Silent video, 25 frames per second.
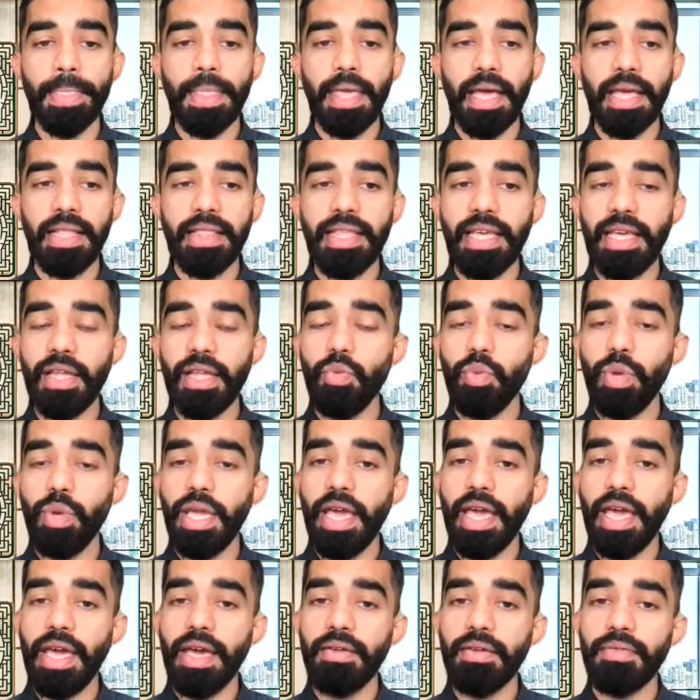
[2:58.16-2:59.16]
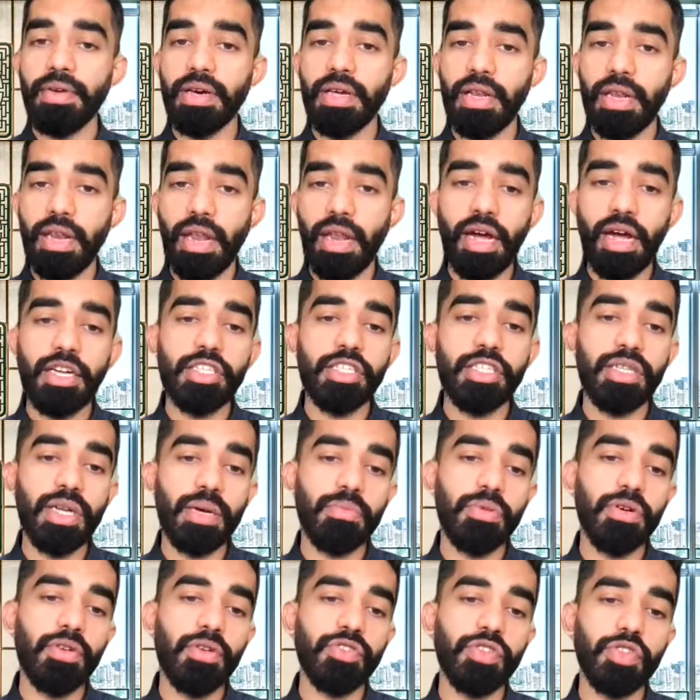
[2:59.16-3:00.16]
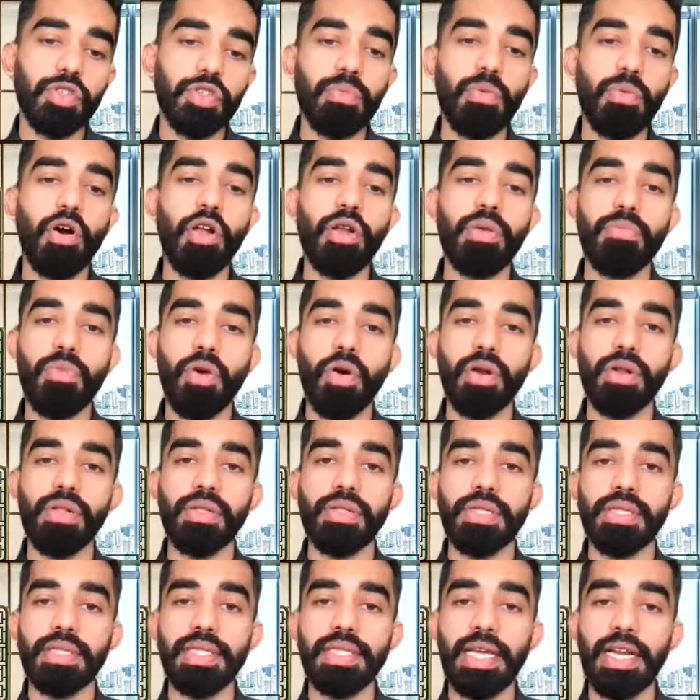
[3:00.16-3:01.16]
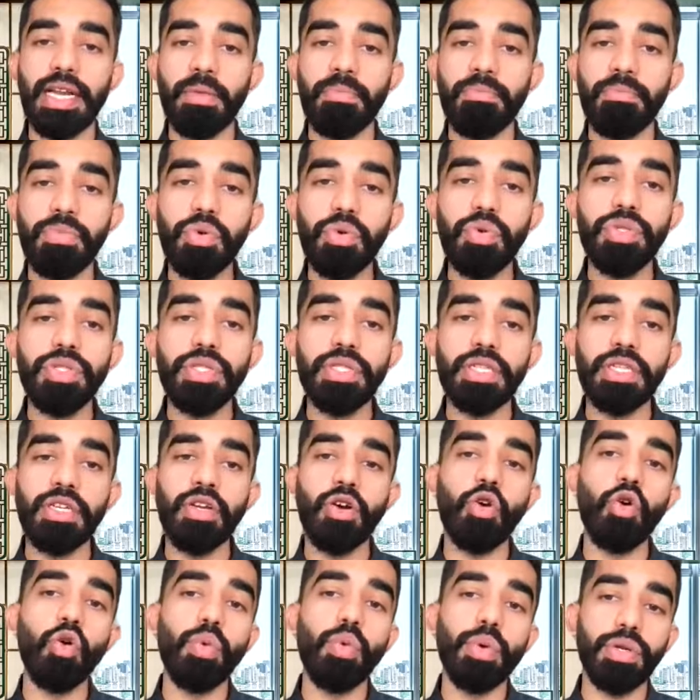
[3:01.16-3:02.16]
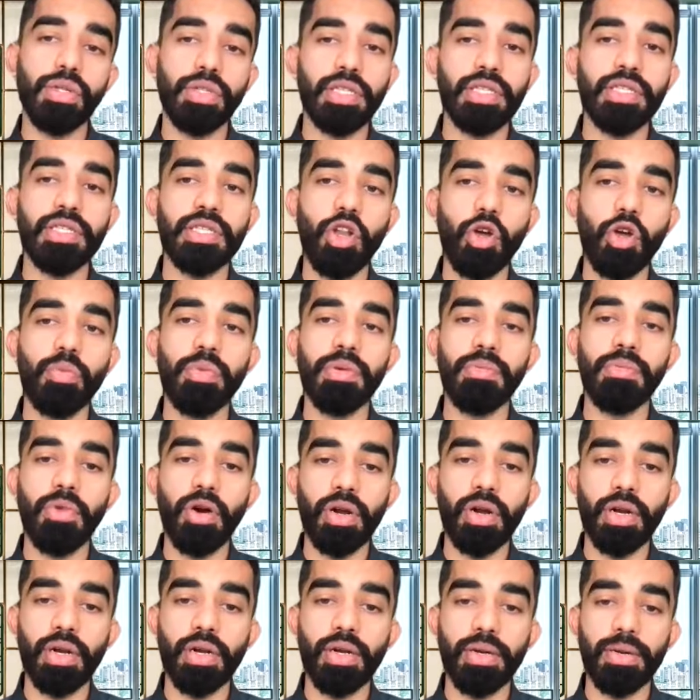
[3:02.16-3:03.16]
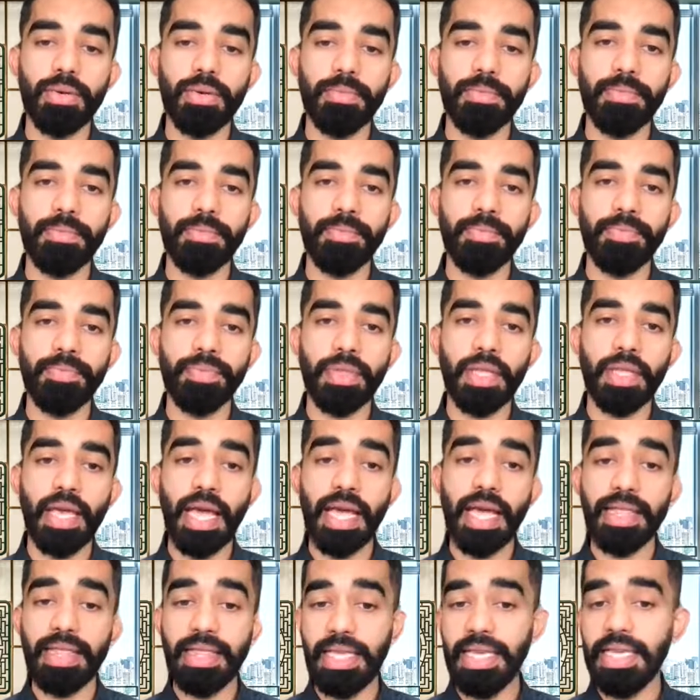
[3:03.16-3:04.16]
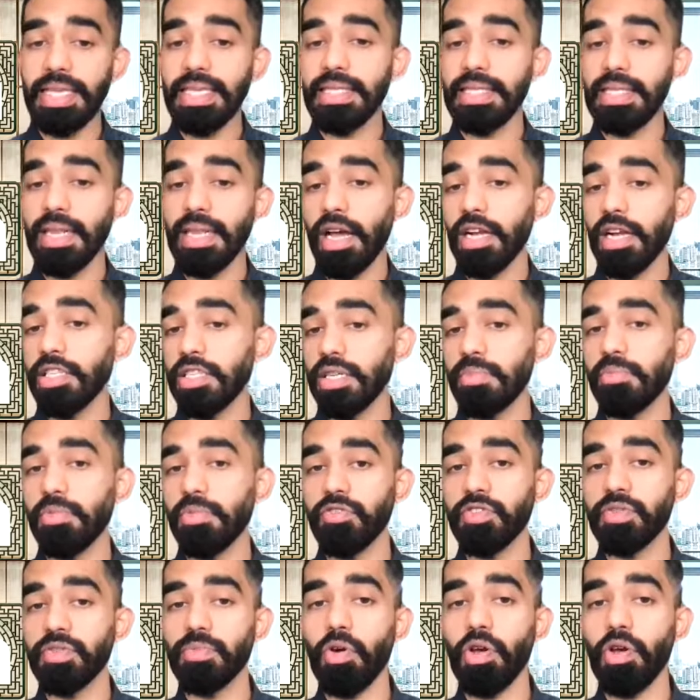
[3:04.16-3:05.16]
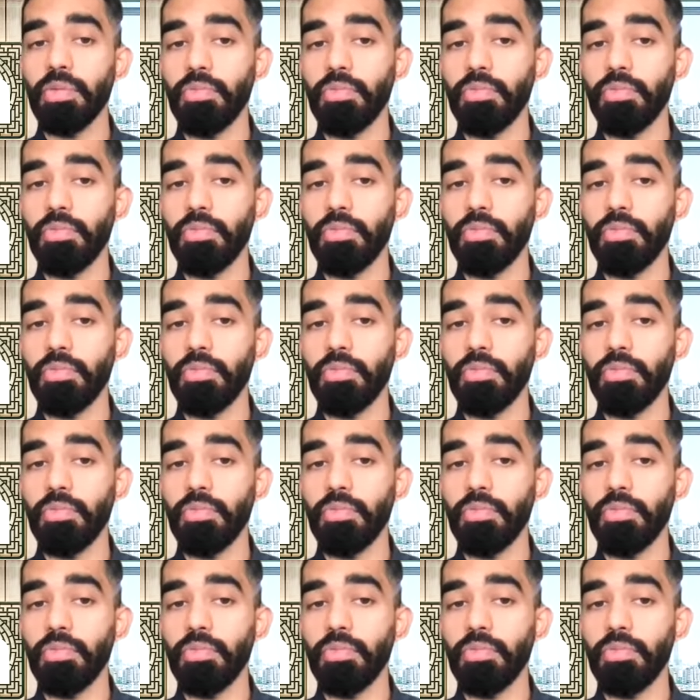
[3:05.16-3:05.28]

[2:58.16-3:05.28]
And then we have a large number of small models that are boosted over this global model. And these large number of small